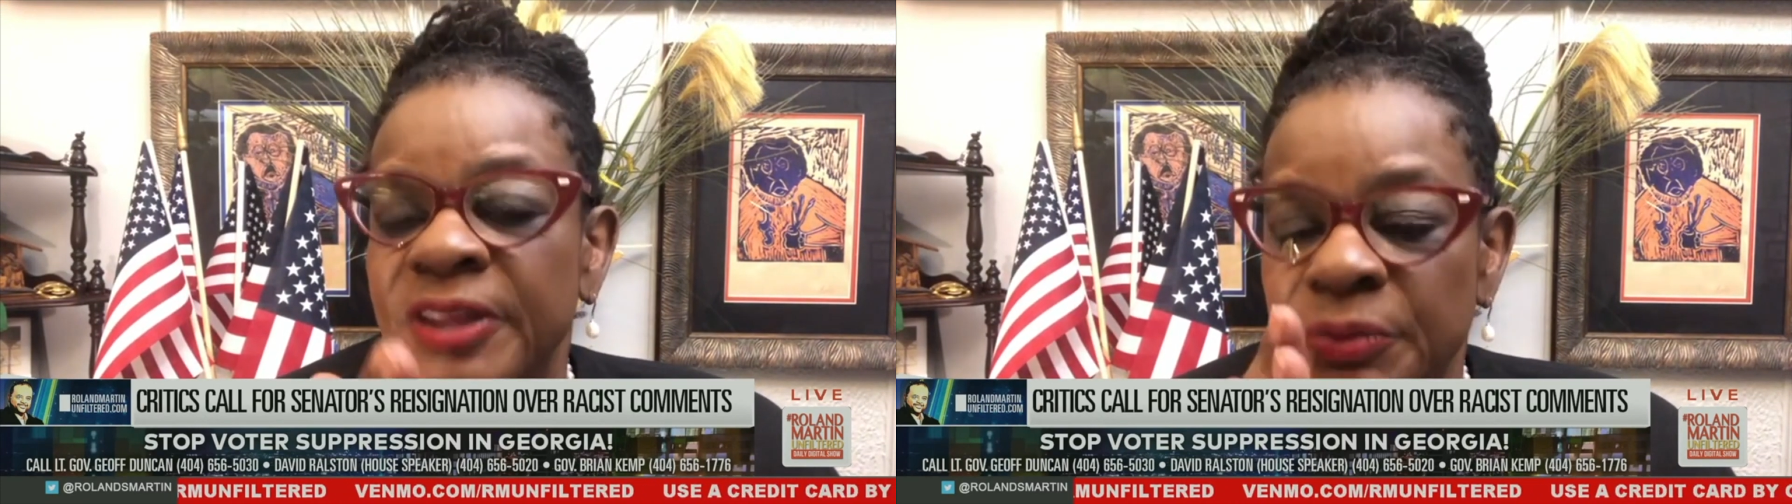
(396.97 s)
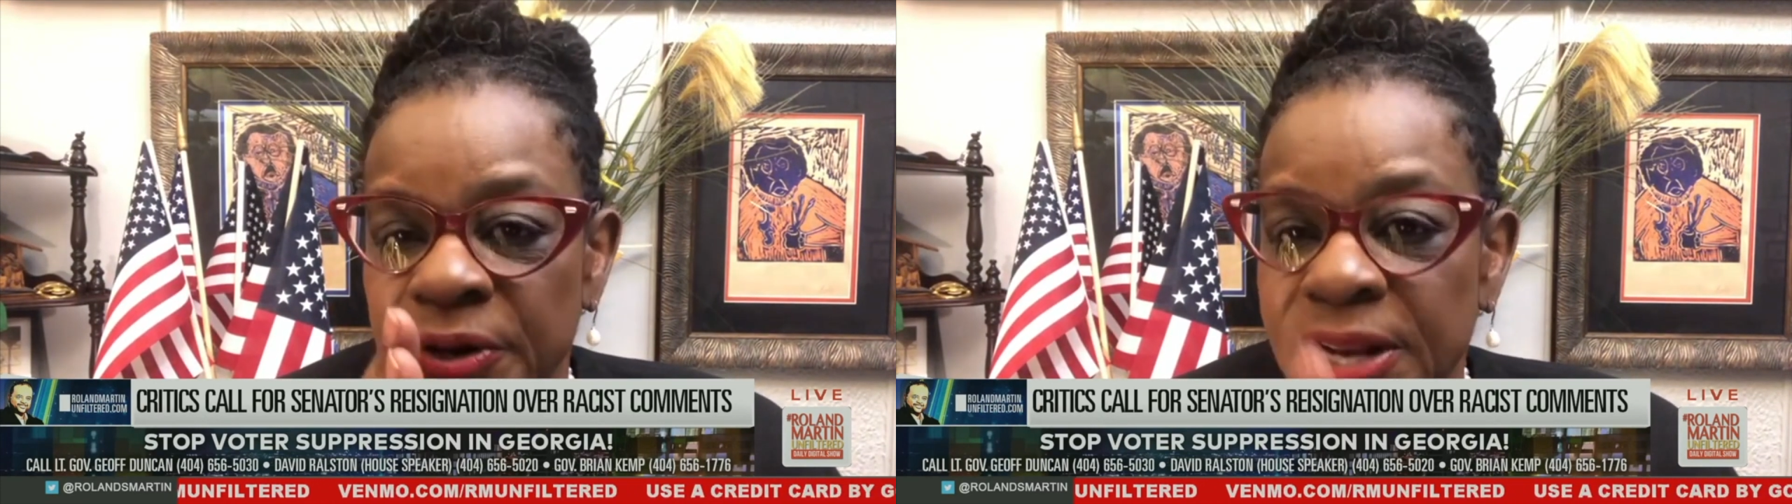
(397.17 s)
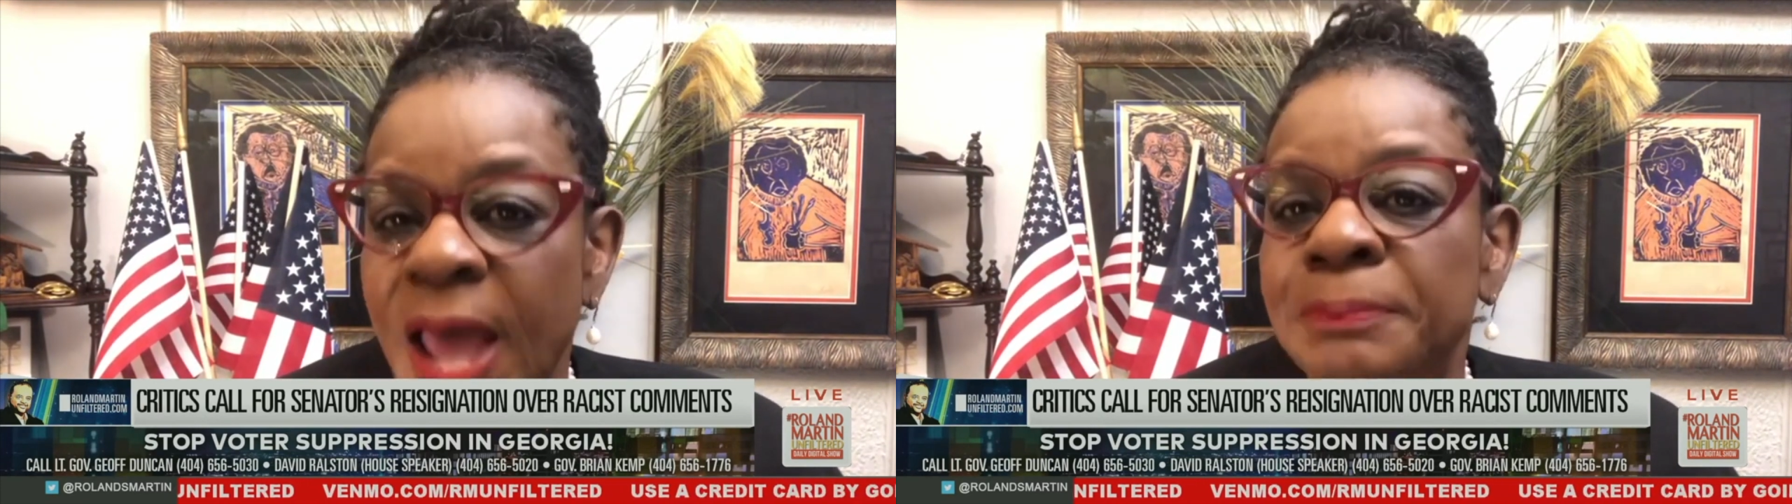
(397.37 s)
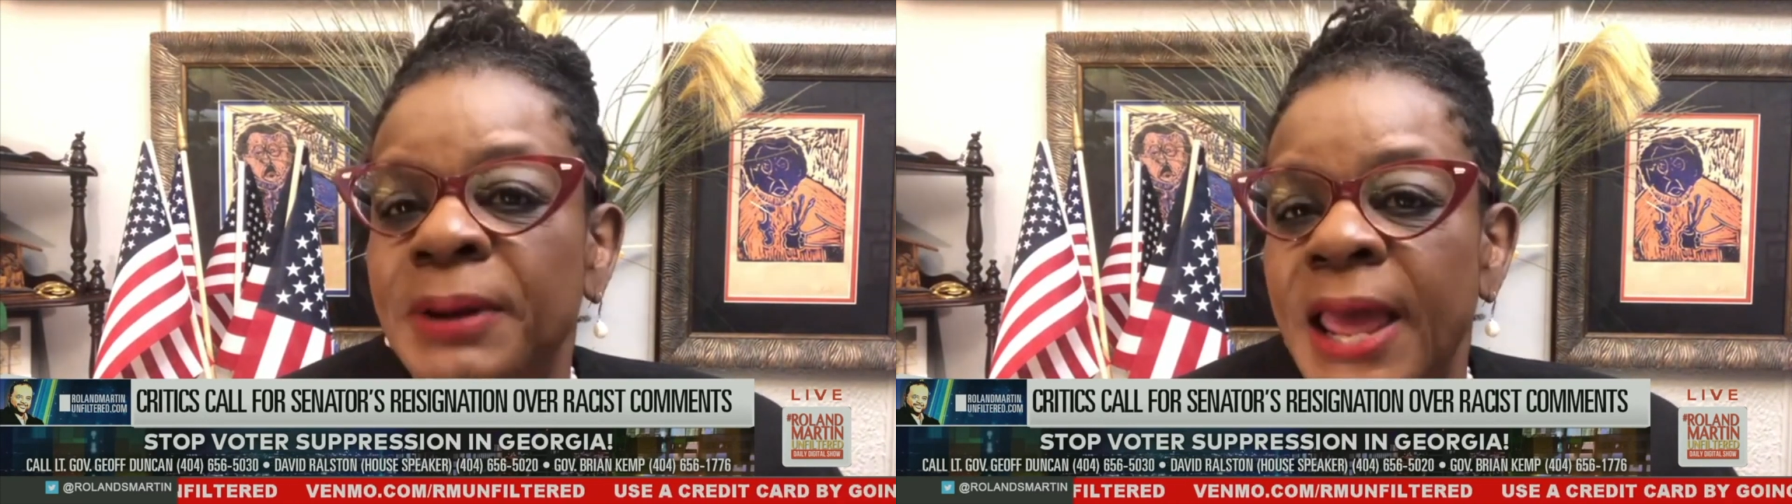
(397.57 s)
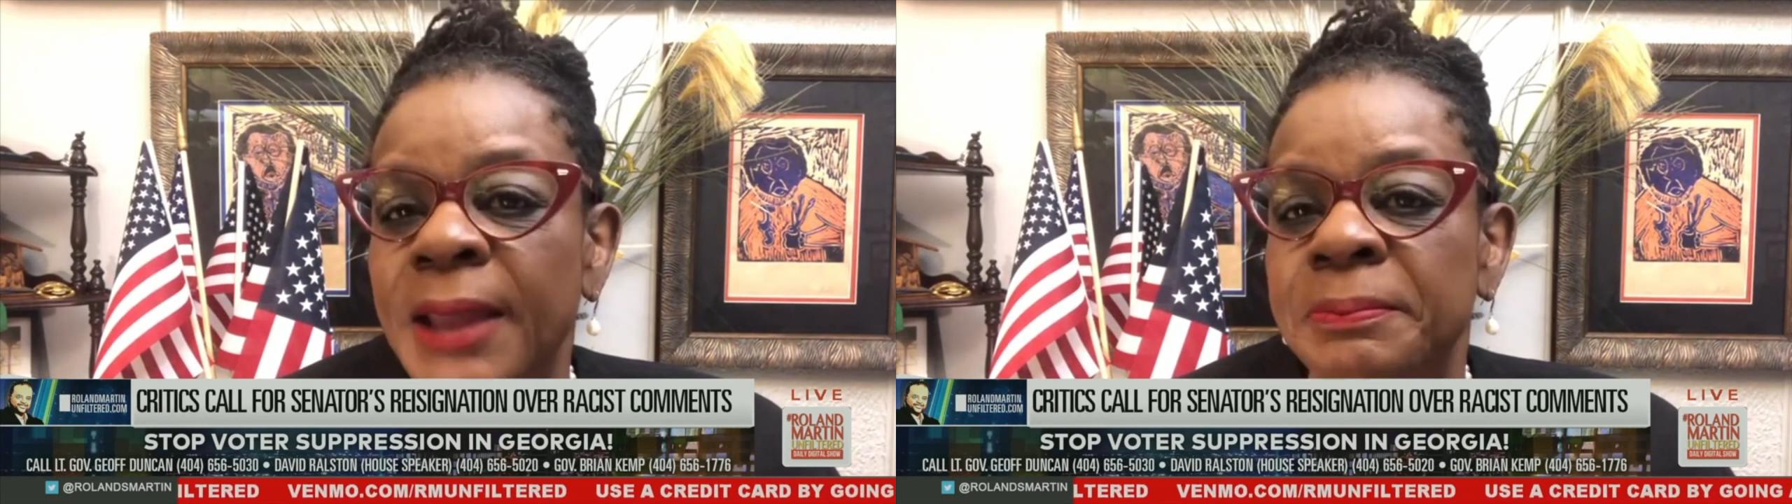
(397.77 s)
They were not
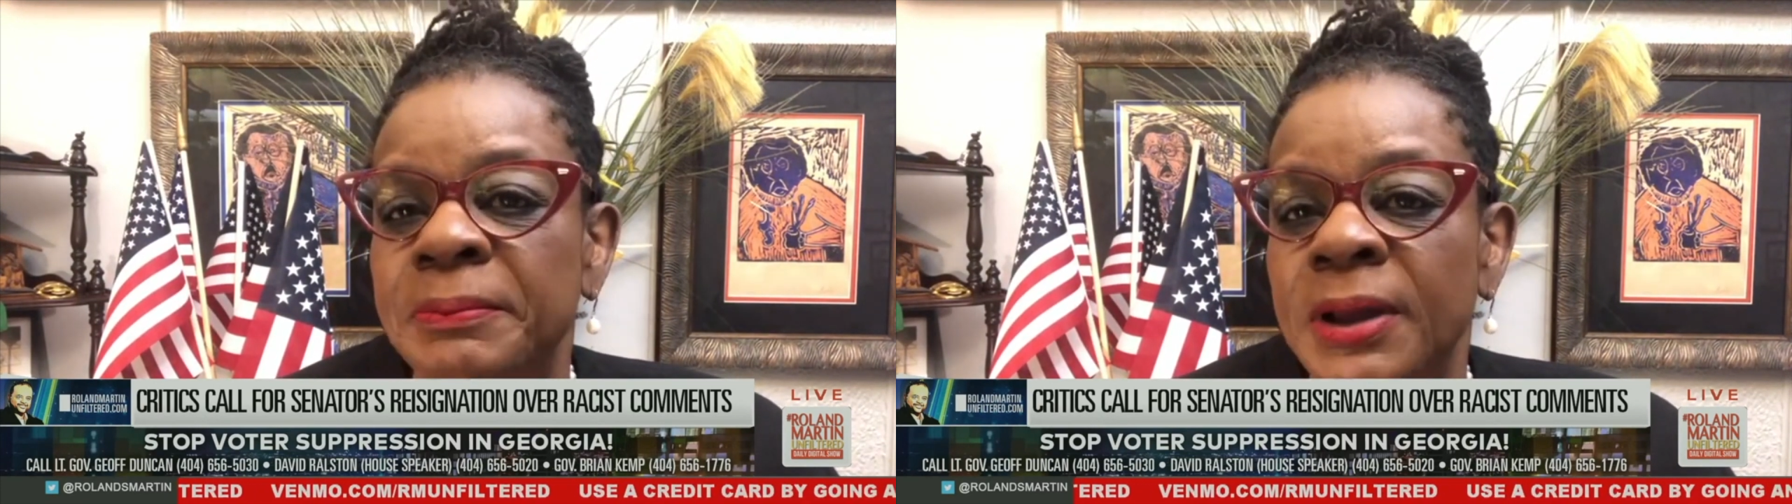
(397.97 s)
Black